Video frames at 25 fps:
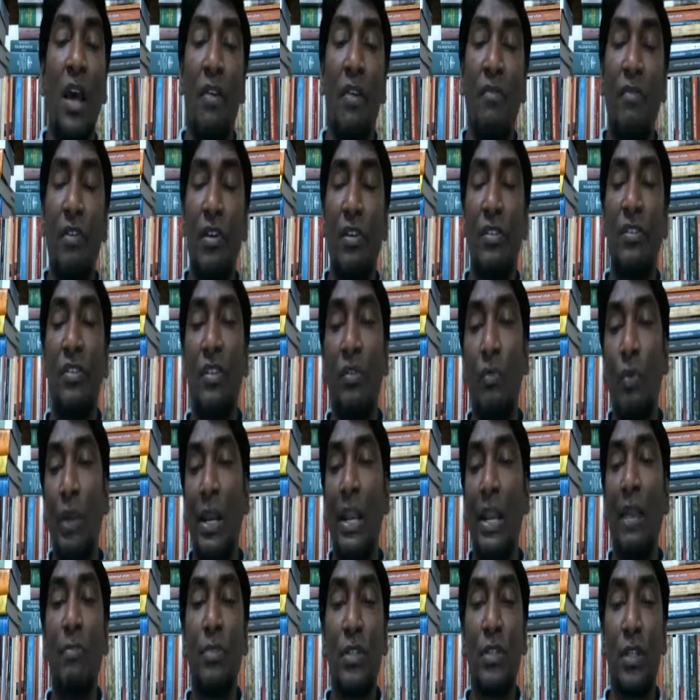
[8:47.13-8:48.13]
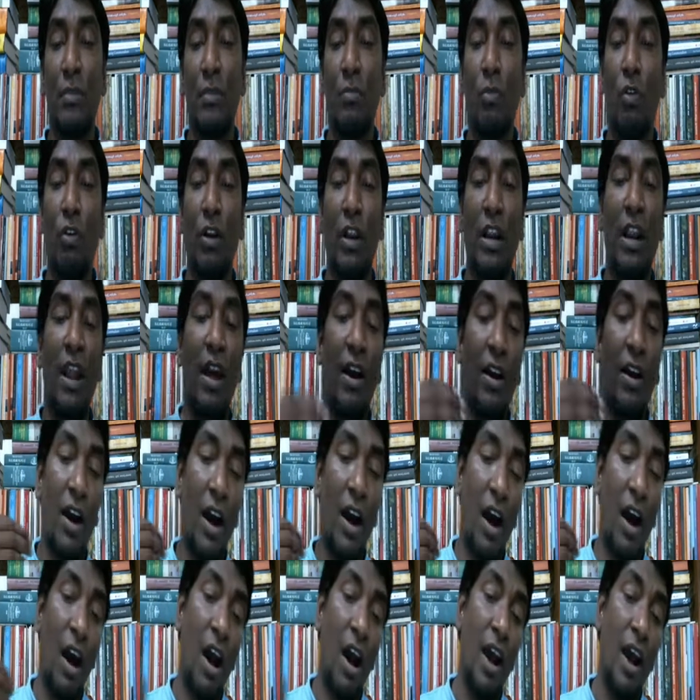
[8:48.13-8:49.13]
Whereas in Williamson model, a
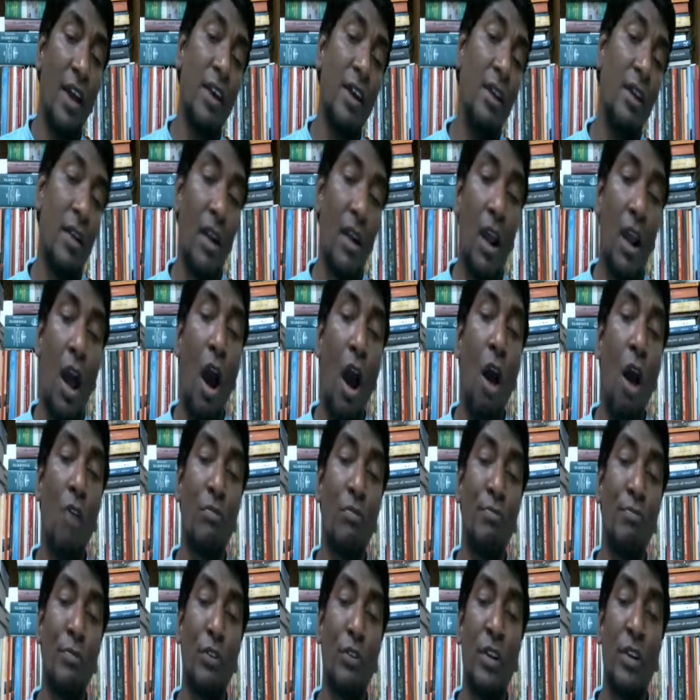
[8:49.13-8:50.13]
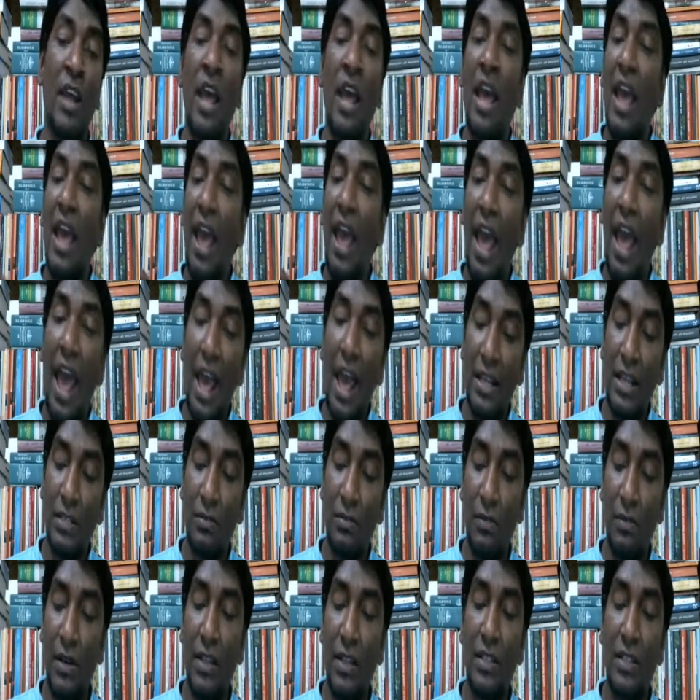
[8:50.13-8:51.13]
higher output as
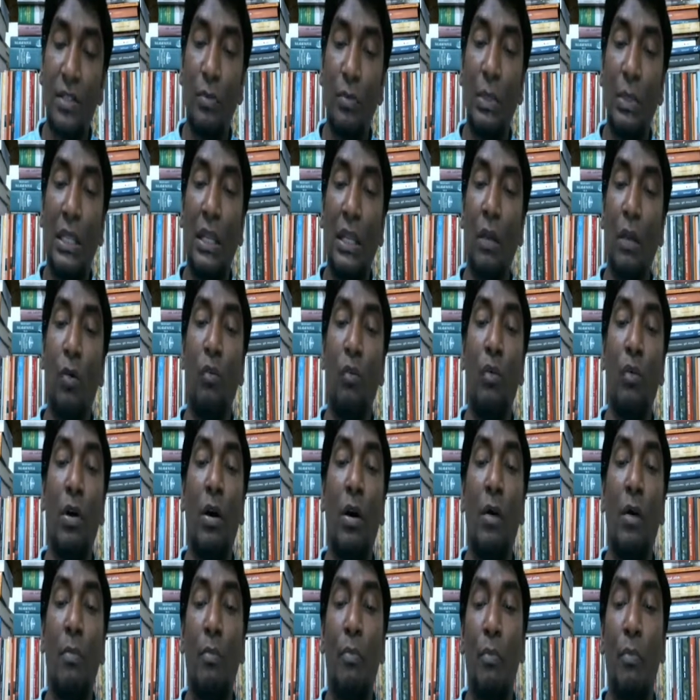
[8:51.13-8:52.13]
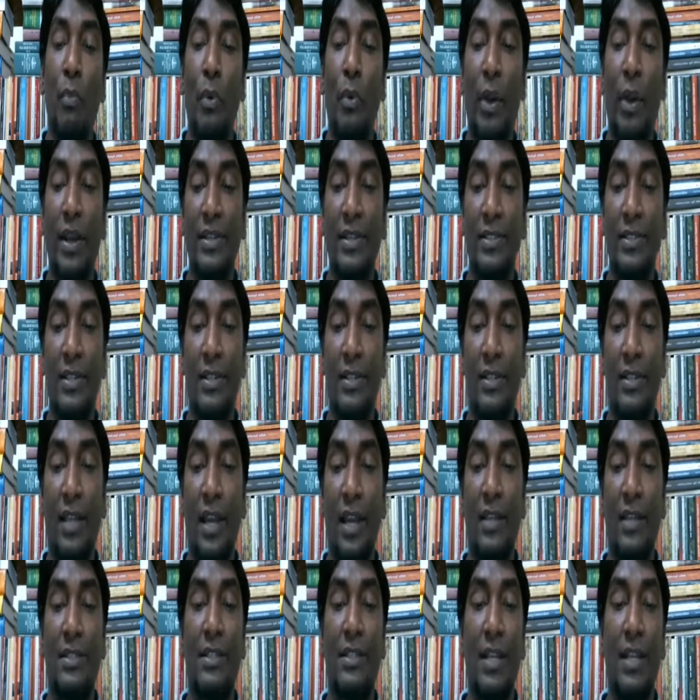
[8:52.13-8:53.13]
well as with a lower price in
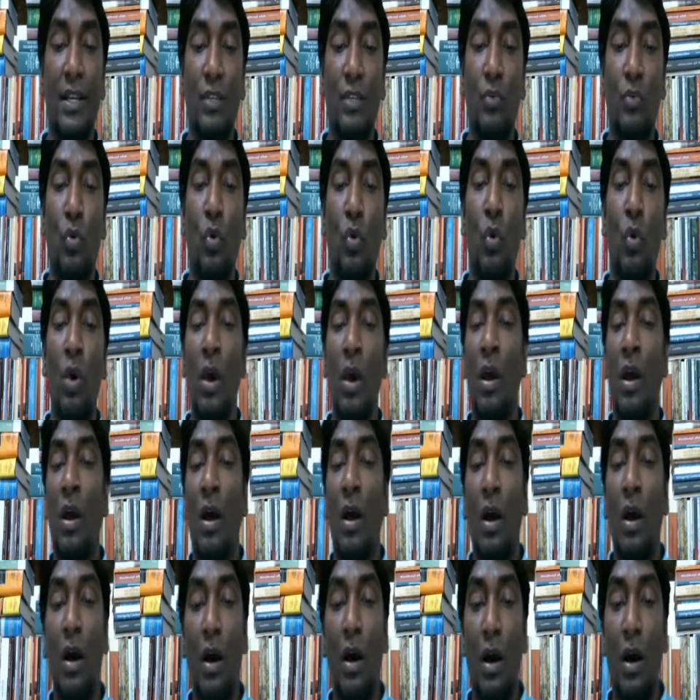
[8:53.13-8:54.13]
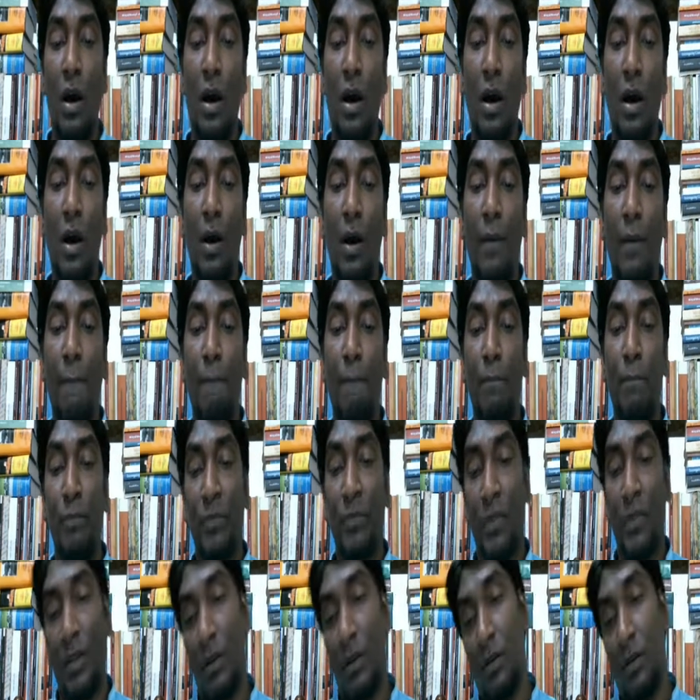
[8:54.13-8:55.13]
that sense. So uh,
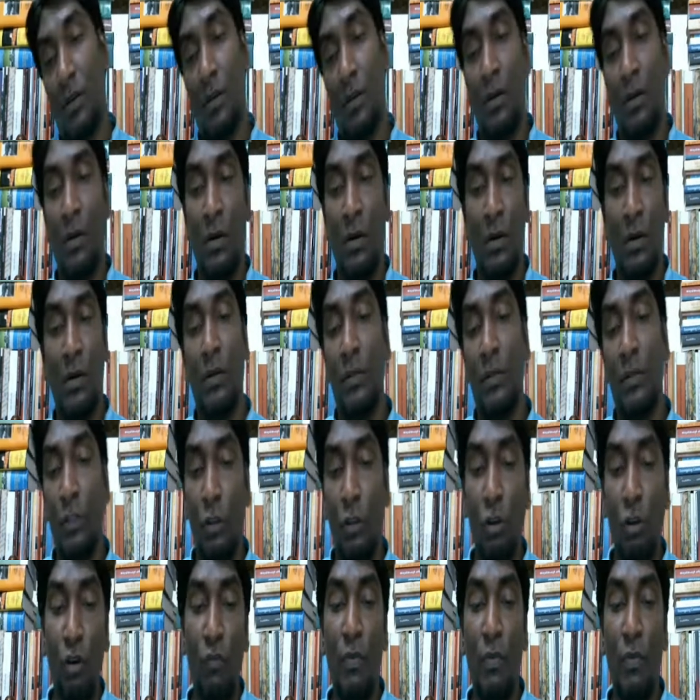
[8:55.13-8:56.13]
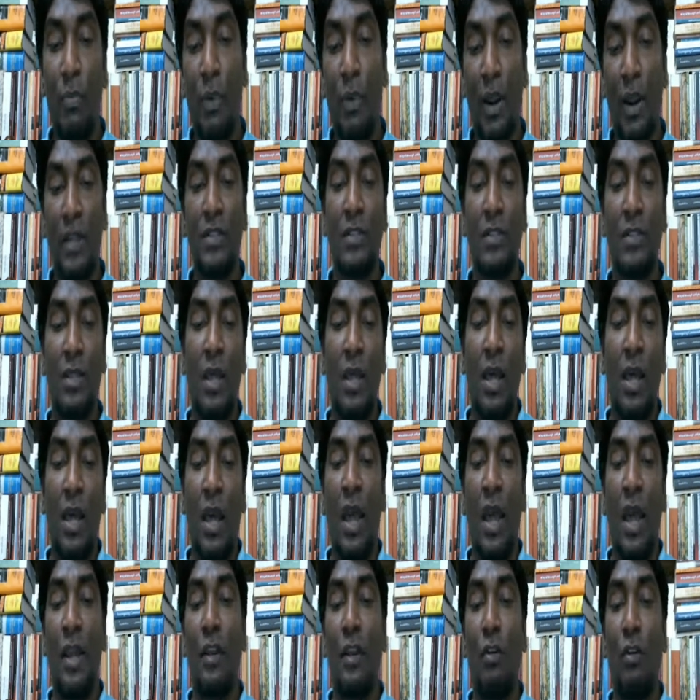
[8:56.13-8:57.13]
uh, lower price
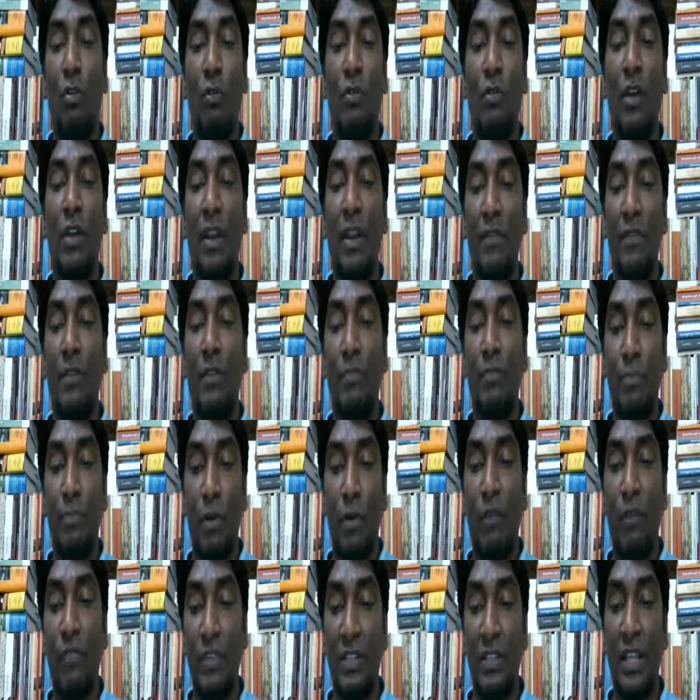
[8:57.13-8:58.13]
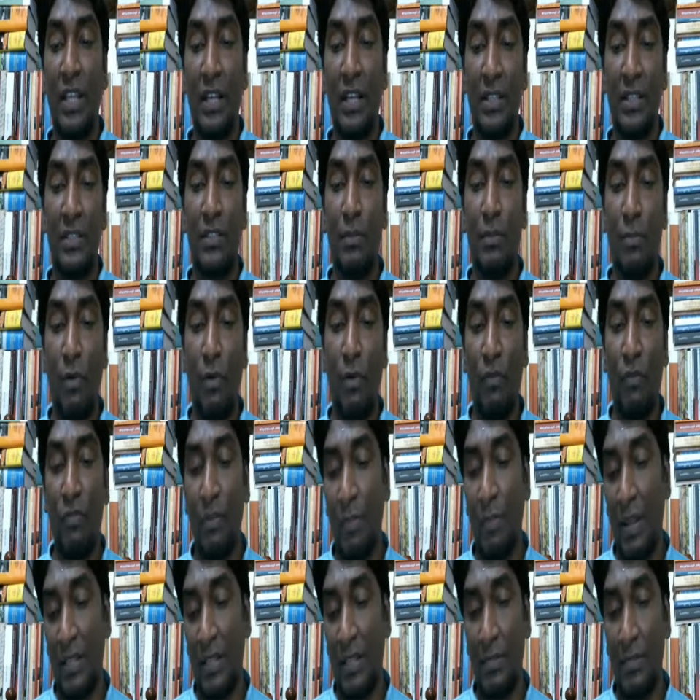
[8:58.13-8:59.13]
and a lower level of profit, that is the profit
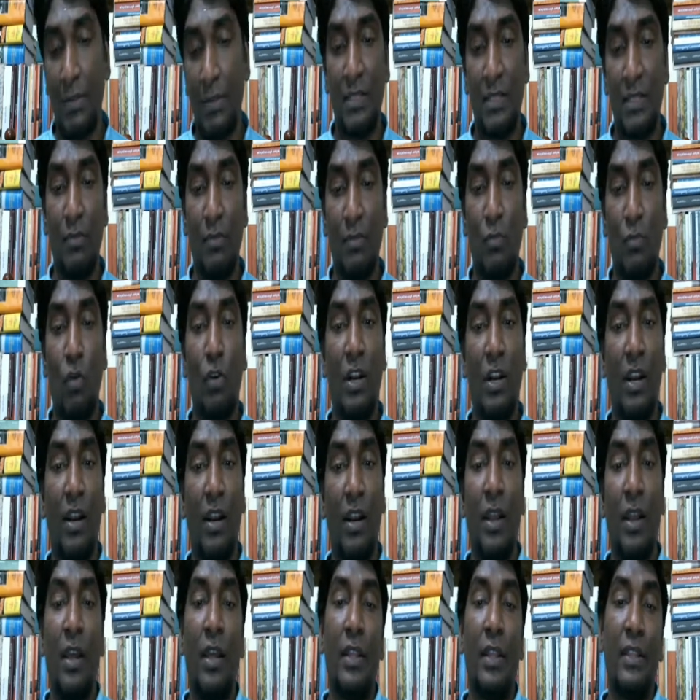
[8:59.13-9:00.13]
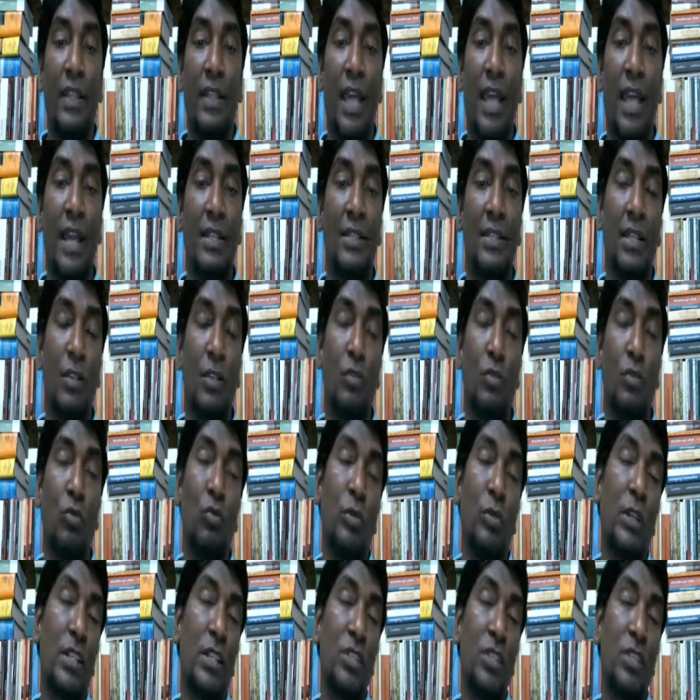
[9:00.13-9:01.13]
maximizing model that sense. So
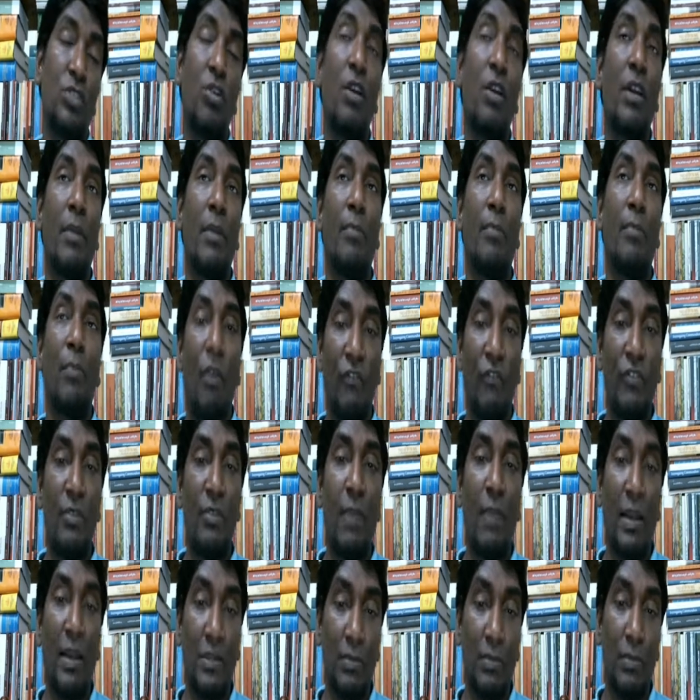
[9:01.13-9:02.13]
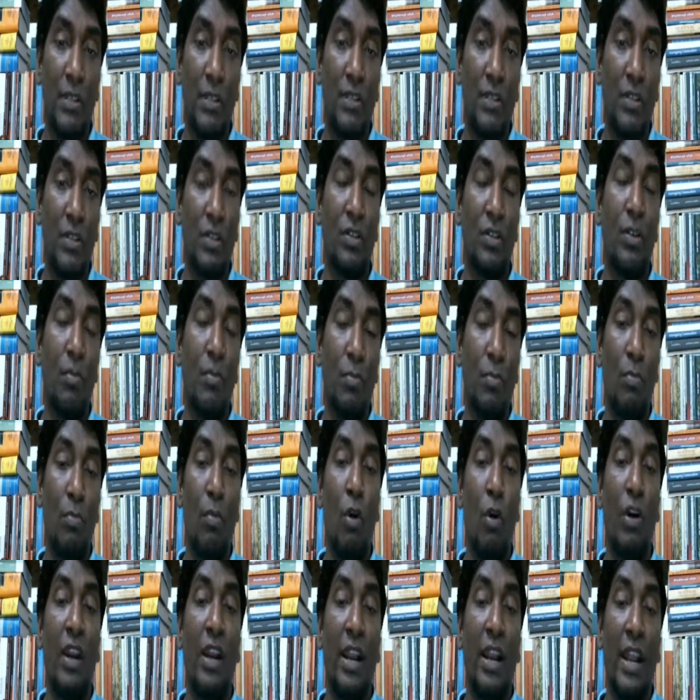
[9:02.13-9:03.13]
it is not a profit maximization
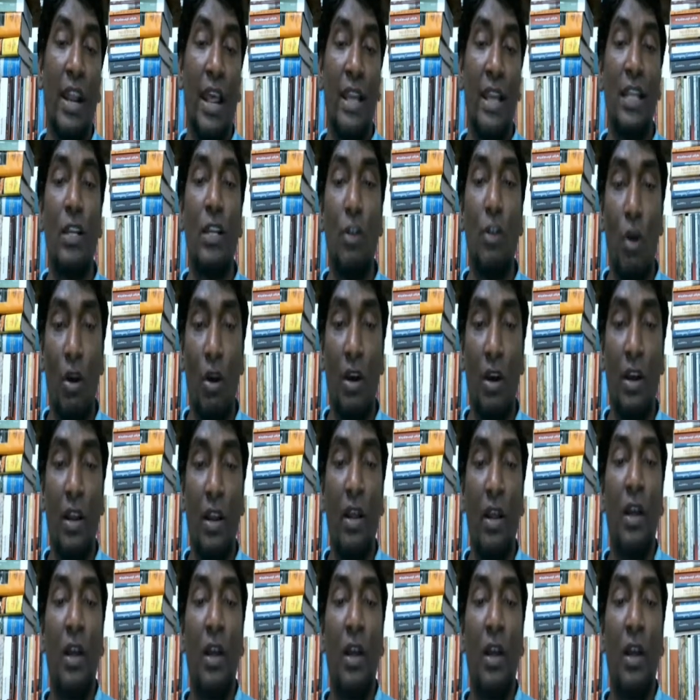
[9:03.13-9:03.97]
model any longer.